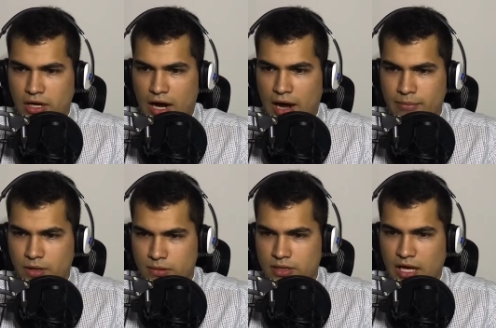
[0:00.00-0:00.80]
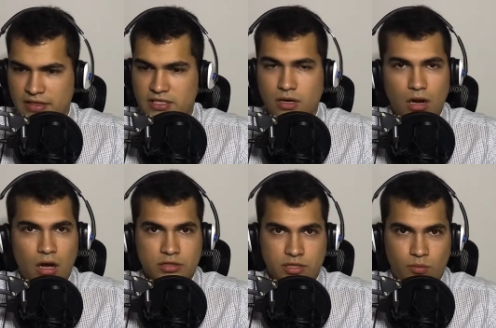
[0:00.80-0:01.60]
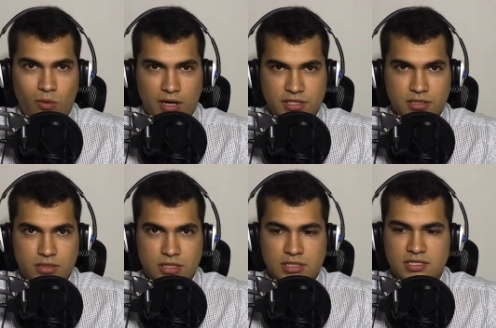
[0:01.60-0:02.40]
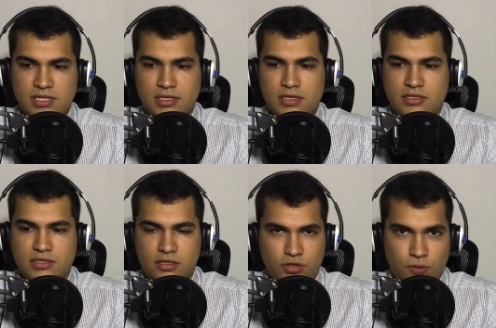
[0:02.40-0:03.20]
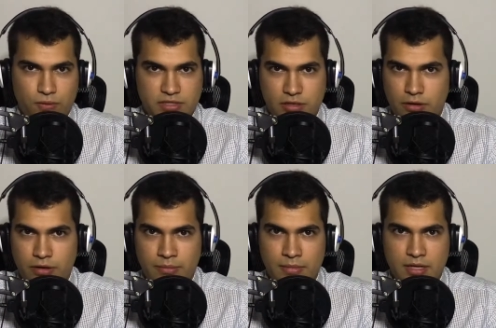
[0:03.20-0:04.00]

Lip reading: I'm going, and these are long-term watches. This isn't short-term.